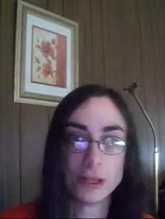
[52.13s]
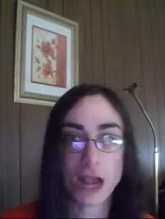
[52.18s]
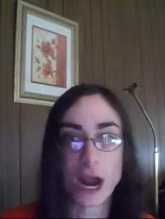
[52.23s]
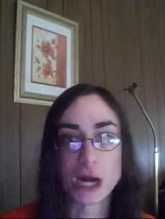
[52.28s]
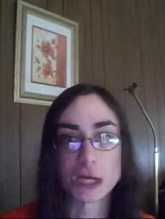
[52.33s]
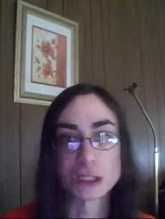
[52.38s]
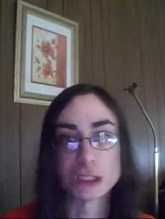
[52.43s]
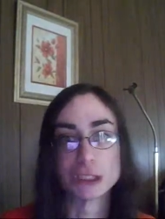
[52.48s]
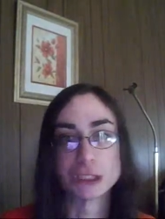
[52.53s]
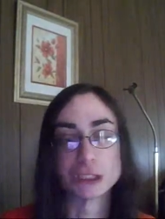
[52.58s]
He
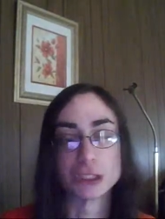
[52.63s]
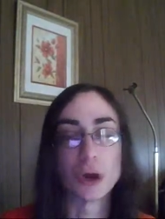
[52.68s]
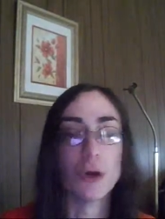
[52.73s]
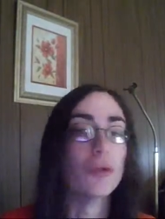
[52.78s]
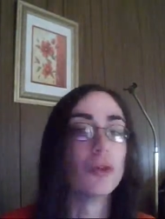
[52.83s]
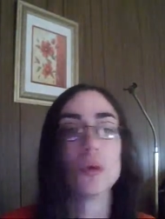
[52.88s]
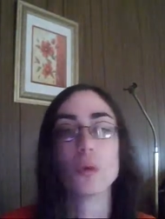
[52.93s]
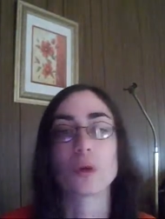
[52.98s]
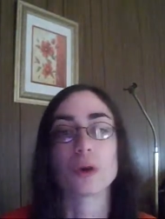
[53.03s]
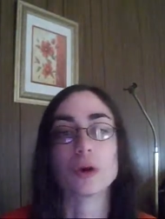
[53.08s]
actually
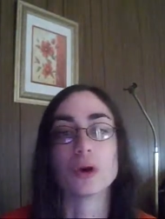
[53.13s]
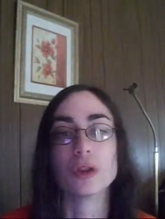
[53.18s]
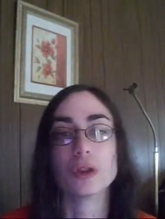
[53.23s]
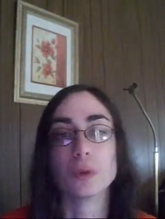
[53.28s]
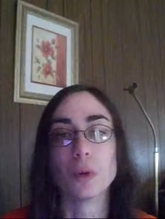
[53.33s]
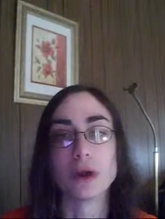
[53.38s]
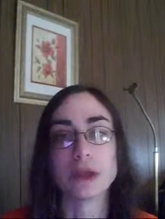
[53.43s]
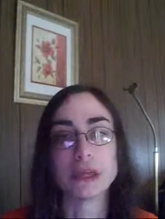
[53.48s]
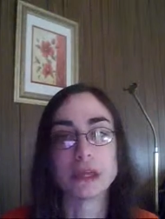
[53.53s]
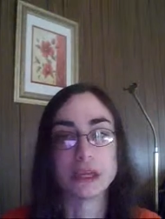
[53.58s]
showed the
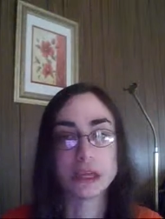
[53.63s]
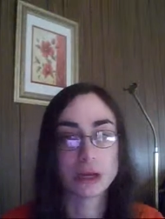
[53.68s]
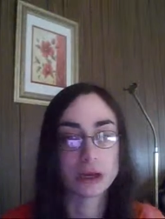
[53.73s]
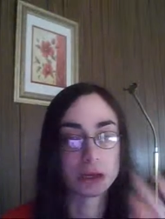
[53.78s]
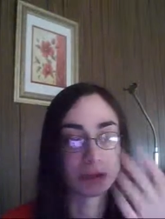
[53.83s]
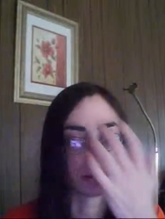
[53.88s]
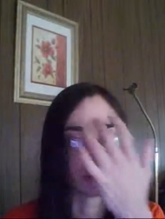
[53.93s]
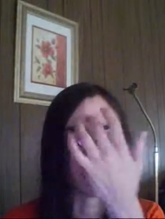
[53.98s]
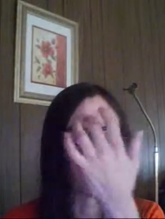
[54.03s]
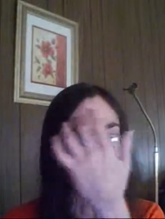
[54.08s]
world what he
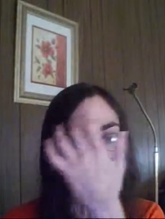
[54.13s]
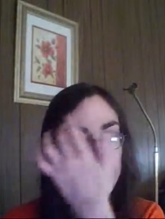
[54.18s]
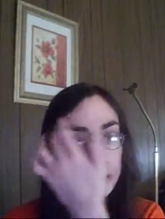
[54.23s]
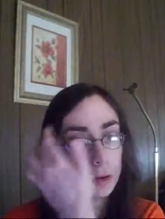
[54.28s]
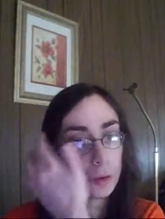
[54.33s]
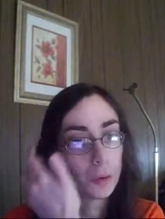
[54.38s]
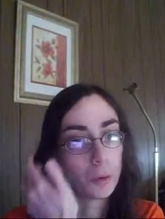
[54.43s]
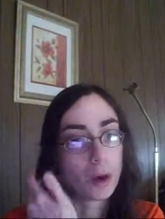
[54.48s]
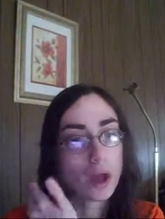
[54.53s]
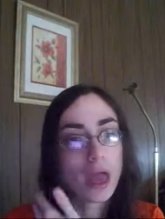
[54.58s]
could
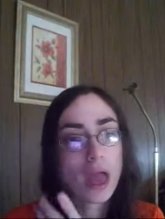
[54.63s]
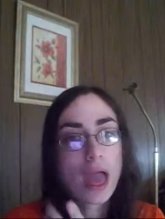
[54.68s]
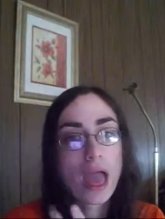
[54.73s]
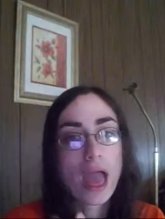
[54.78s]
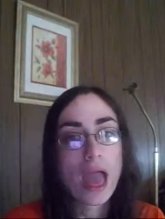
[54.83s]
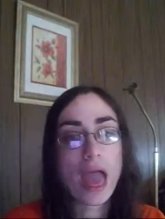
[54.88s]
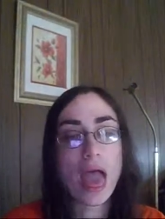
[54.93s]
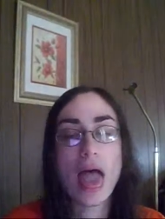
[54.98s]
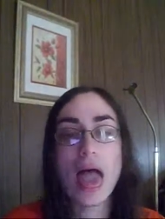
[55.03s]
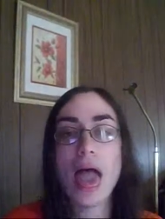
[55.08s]
do
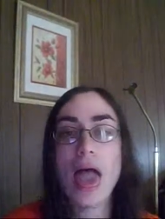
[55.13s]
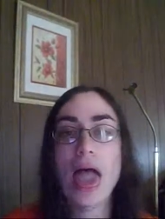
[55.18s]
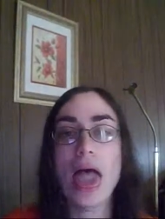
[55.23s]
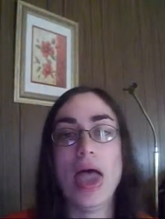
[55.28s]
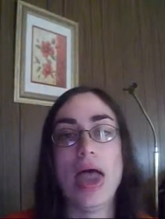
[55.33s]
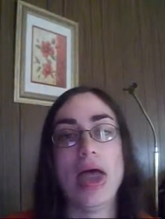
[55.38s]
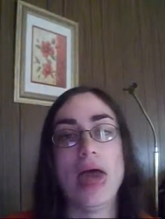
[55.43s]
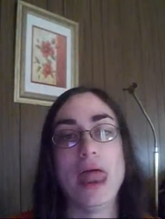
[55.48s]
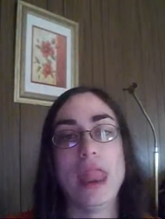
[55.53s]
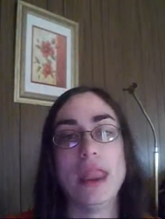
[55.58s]

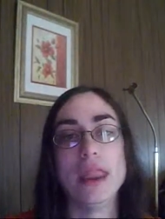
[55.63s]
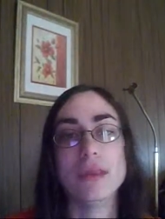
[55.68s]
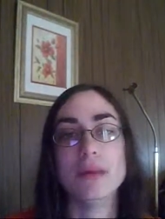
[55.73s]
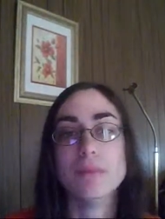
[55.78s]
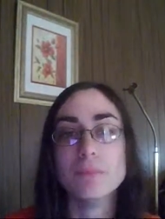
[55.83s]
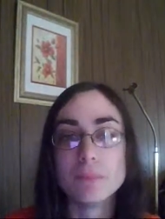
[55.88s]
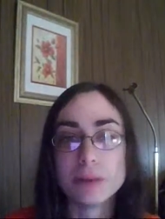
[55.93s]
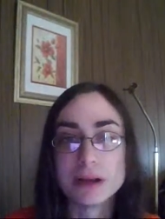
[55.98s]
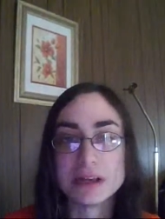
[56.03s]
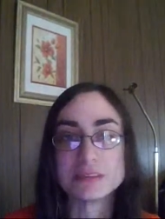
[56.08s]

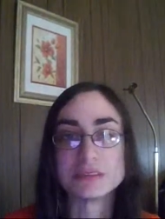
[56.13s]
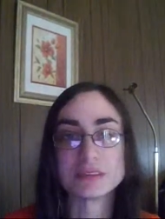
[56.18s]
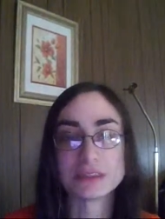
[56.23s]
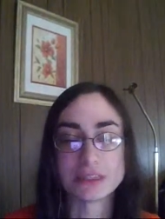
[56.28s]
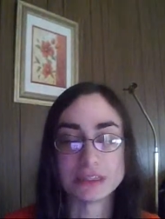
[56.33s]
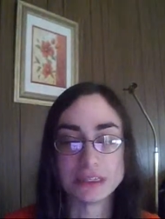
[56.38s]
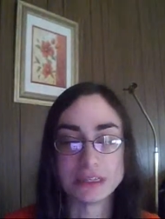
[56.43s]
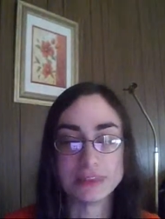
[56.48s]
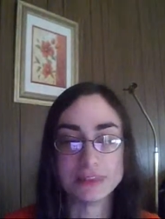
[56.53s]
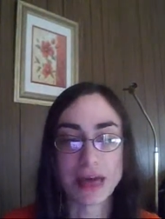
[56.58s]
and
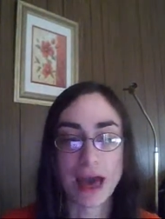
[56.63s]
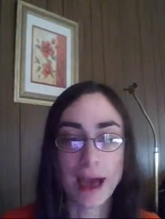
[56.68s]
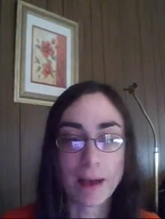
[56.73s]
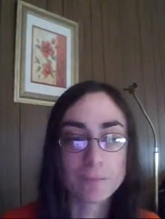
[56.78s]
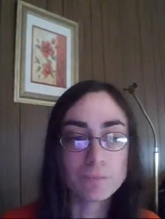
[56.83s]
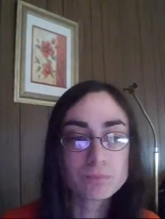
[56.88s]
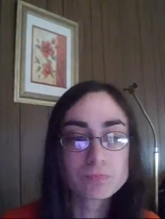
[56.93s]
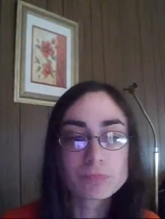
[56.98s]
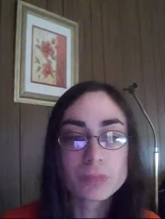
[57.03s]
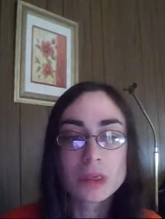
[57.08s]
basically that.